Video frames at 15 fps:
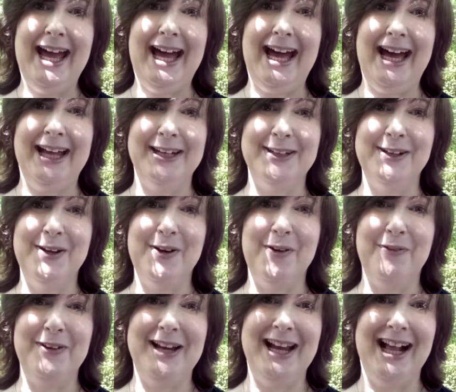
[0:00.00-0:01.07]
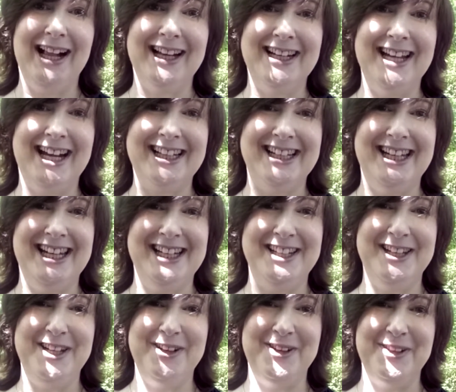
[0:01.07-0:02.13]
and hopefully I'll connect again in
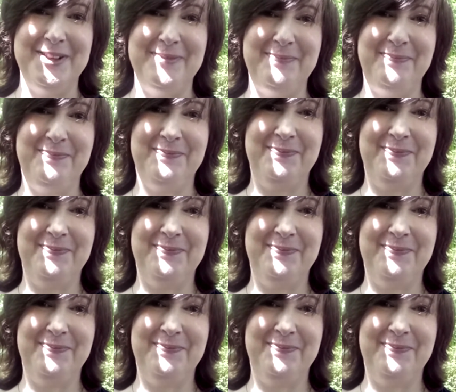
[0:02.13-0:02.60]
the autumn.